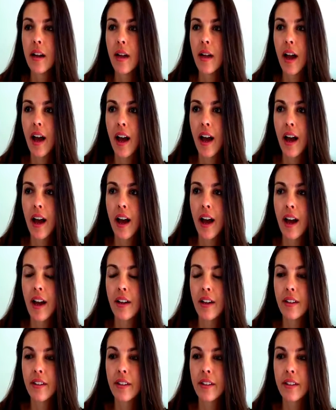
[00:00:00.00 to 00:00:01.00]

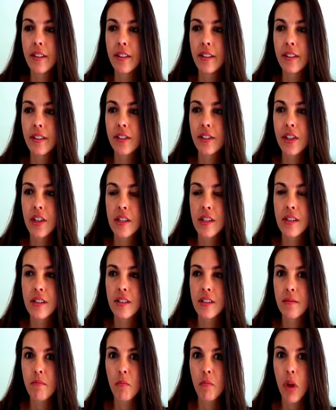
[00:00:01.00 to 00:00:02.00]
and
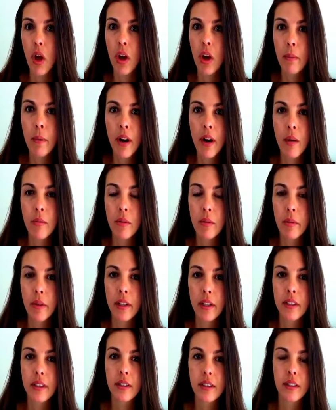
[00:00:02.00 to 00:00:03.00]
just open up a
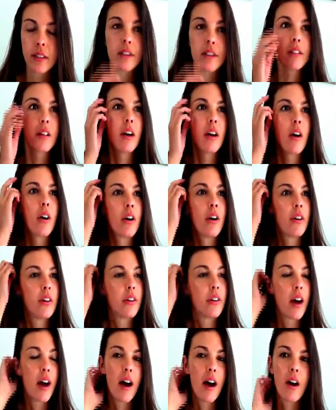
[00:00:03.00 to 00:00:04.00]
bit on
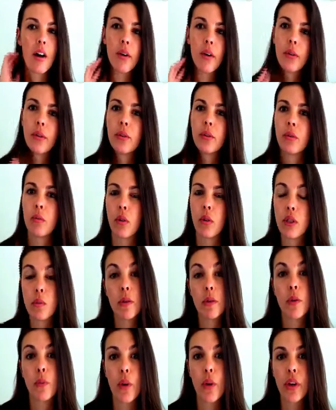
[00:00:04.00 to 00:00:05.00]
what's
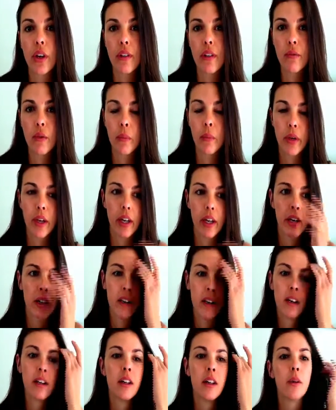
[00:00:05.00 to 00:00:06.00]
been working for me
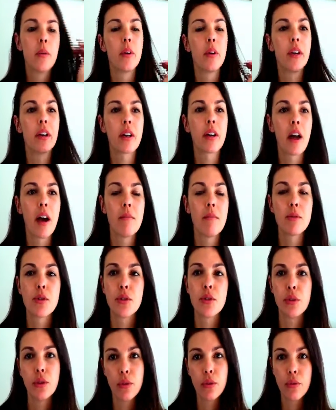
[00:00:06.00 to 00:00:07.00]
when it comes
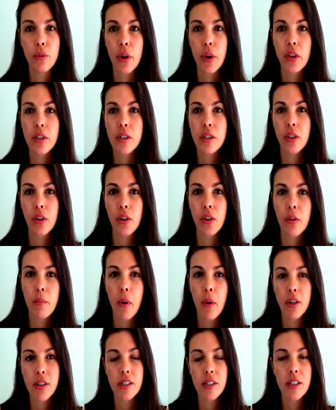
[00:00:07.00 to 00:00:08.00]
to focusing on the
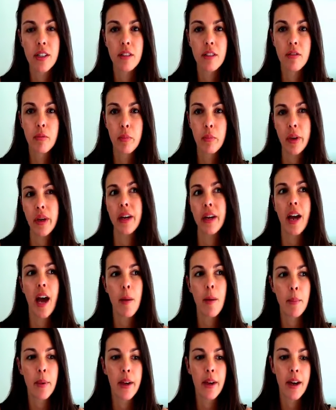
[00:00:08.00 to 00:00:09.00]
positive, being
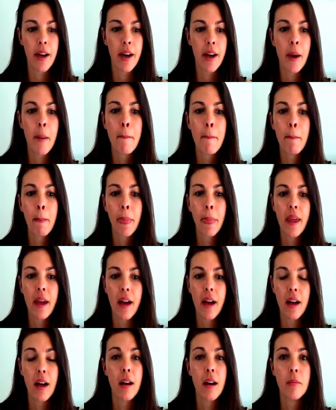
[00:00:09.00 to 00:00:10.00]
happier,
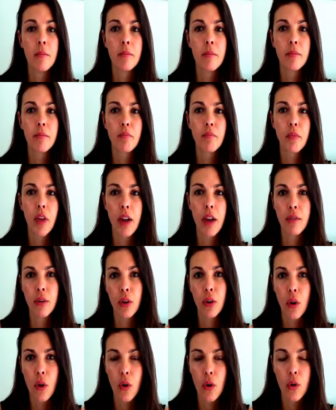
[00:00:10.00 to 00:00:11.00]
having
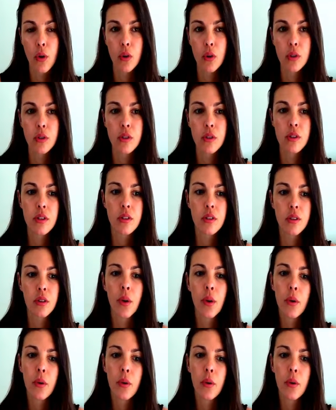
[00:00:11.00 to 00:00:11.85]
goals,